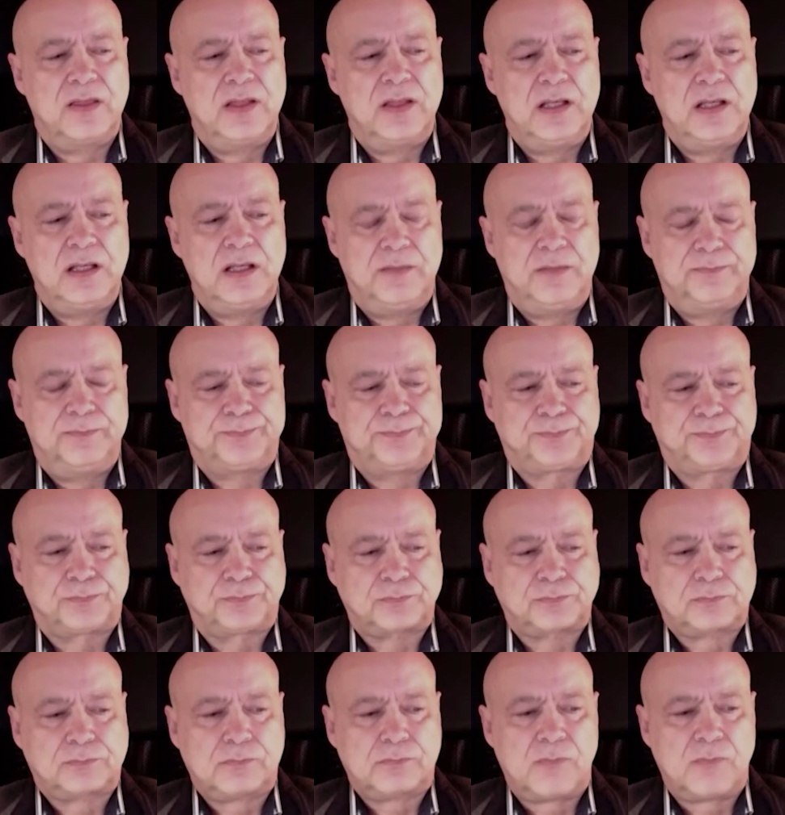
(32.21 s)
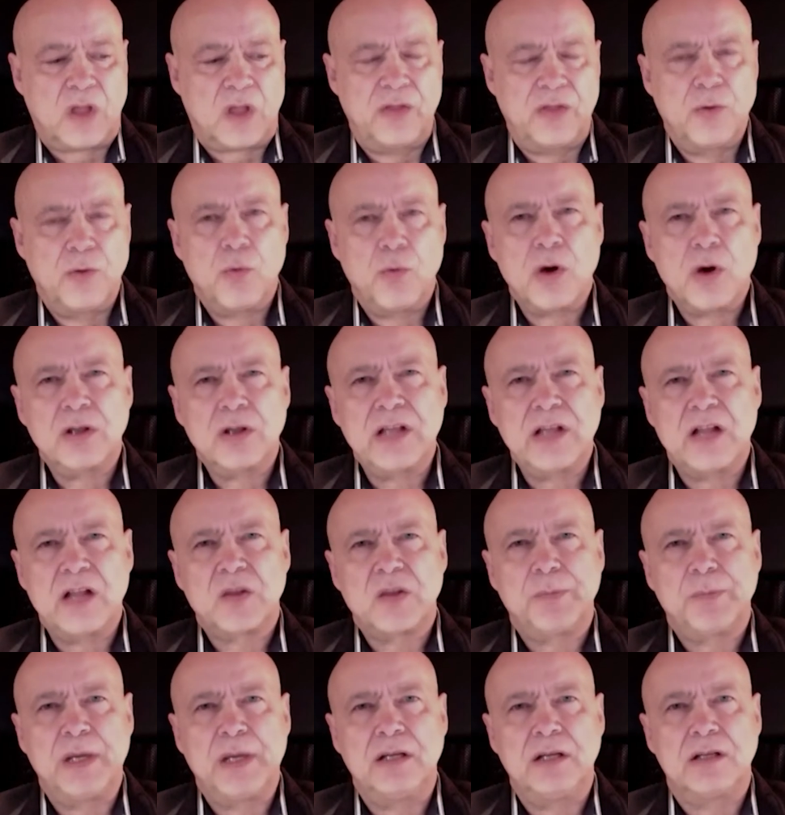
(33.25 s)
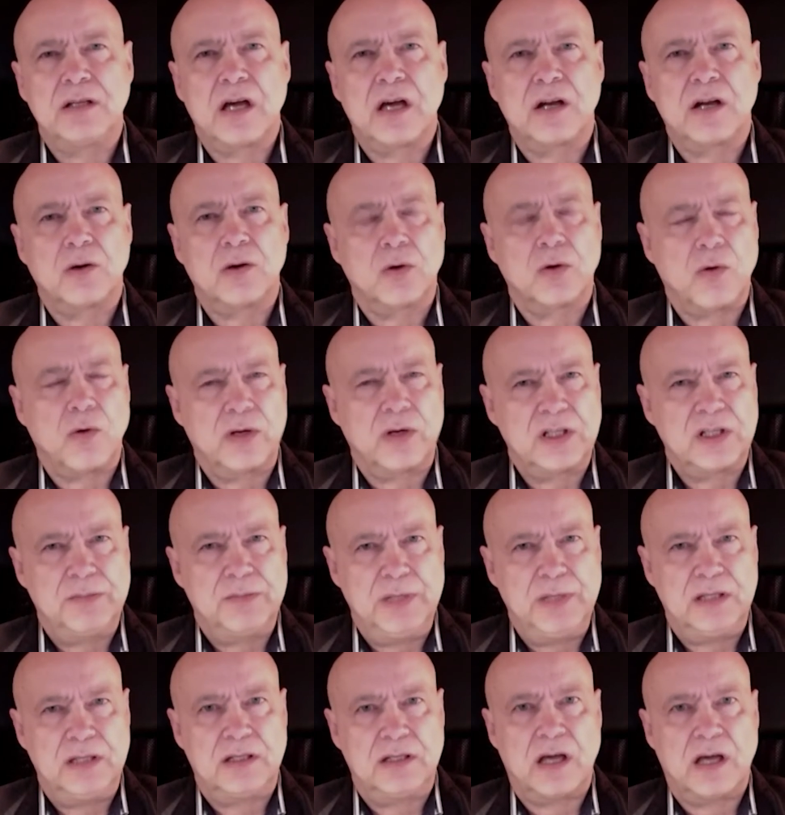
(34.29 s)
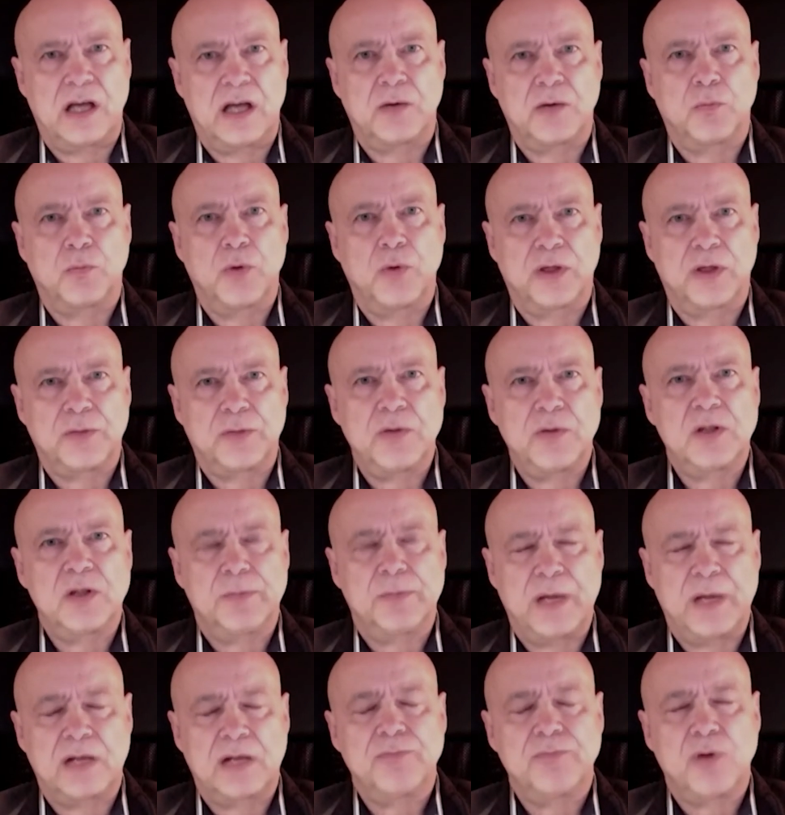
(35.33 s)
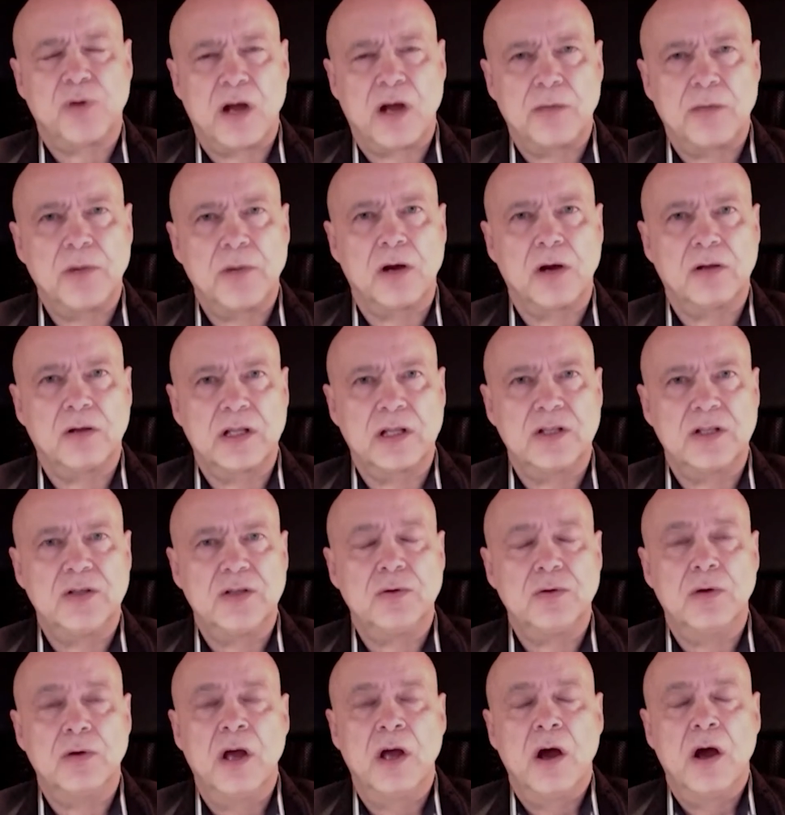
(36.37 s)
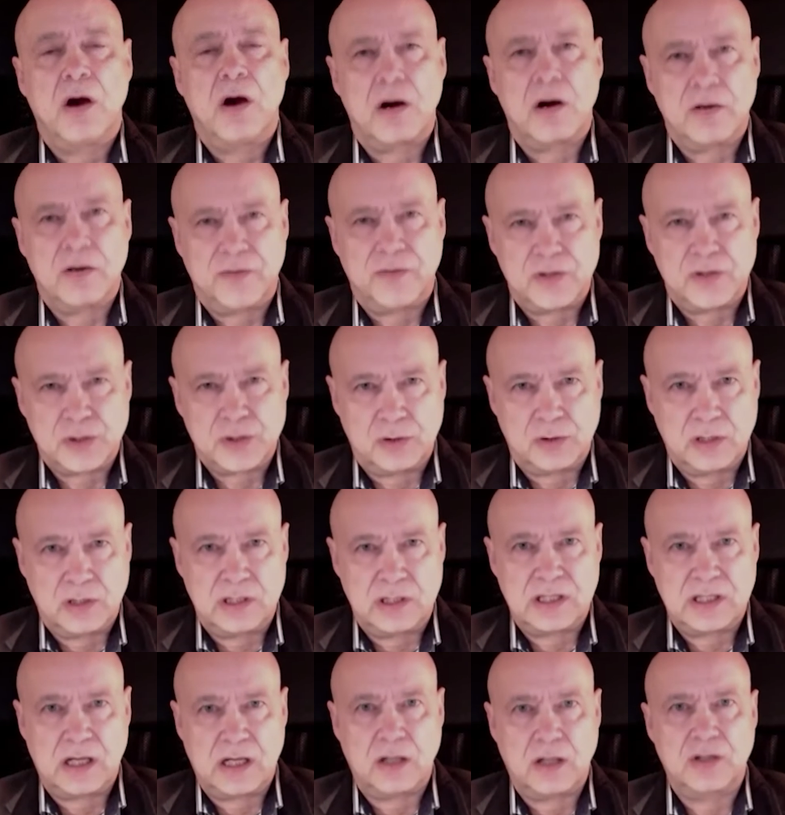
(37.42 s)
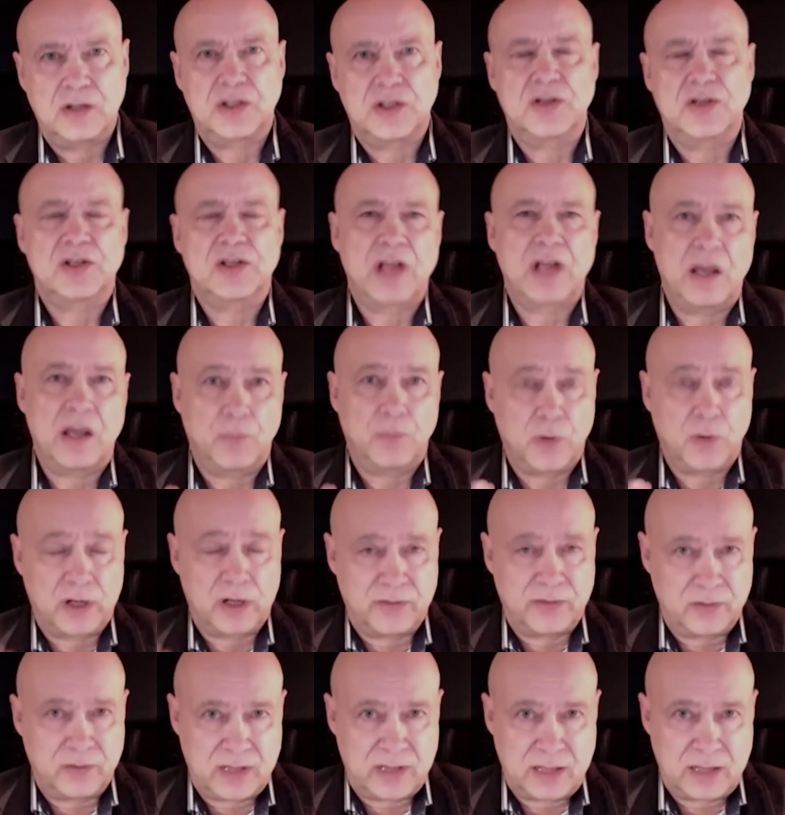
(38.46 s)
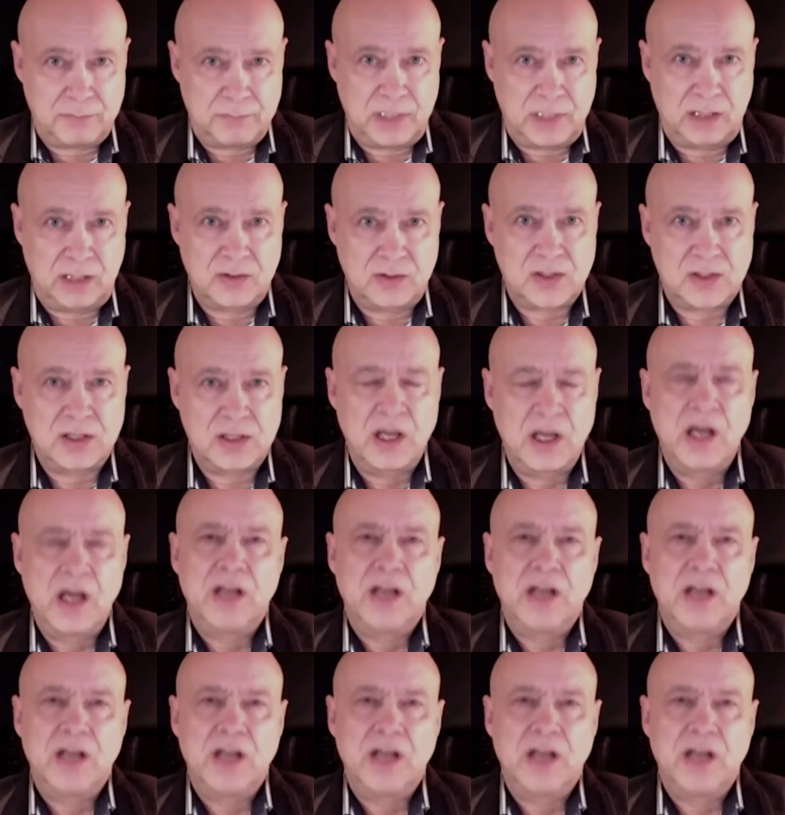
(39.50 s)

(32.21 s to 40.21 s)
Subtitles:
the work that's being done or going to be done with respect primarily to artificial intelligence and whatever that means.